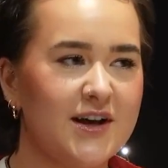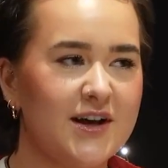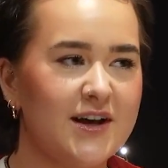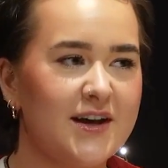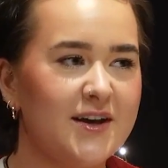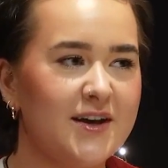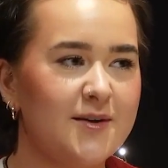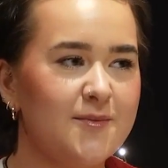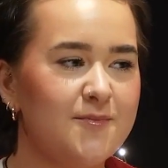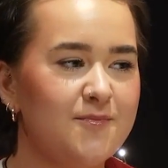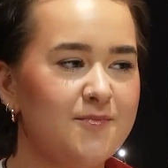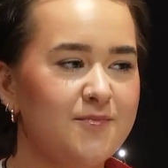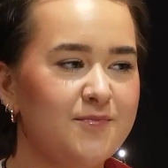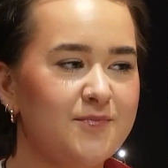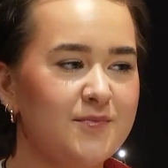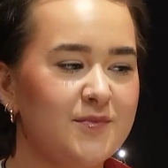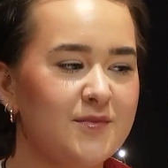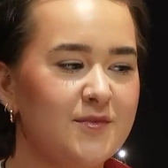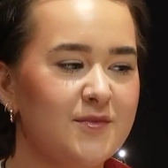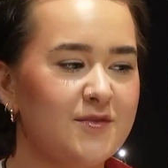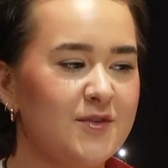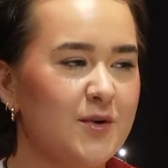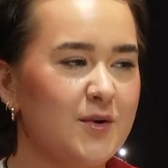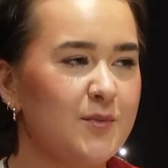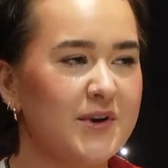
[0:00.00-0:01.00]

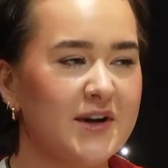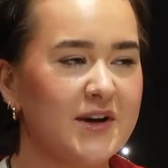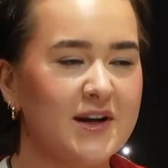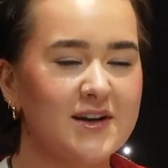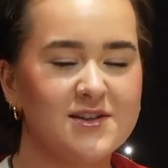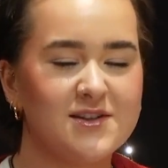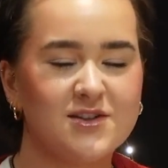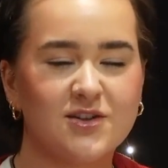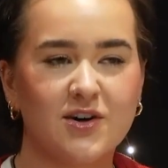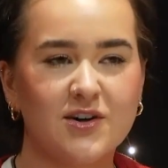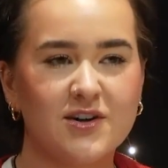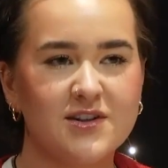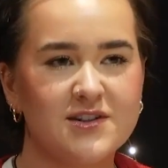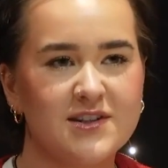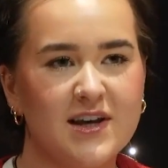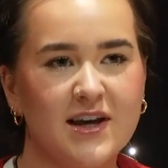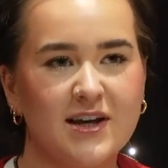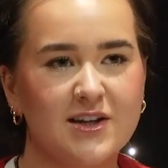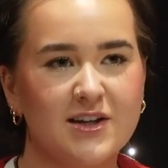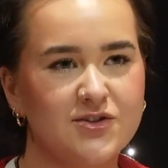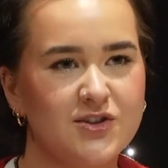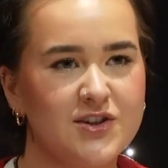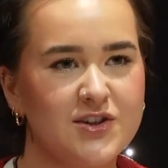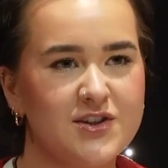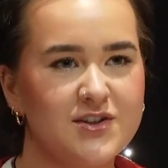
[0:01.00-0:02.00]
From when I'd started
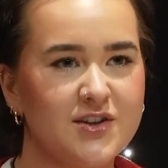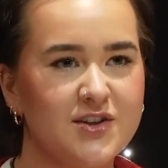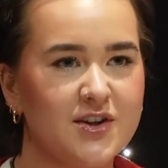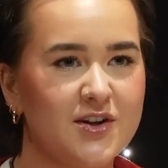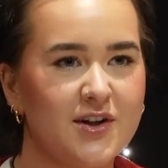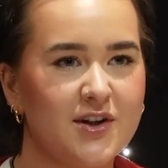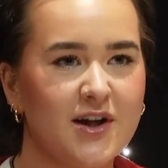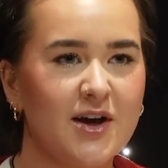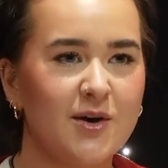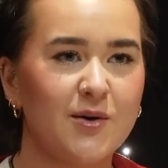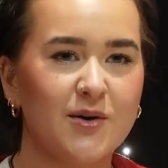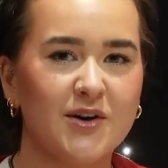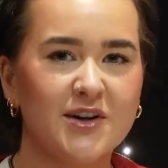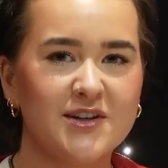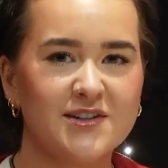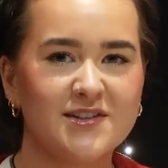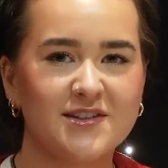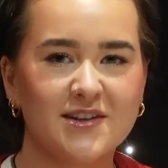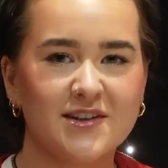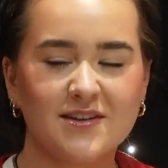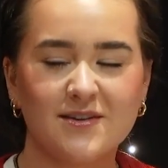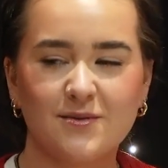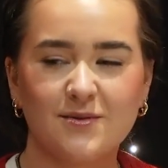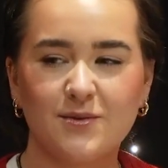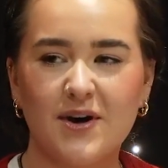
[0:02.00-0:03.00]
secondary school, I always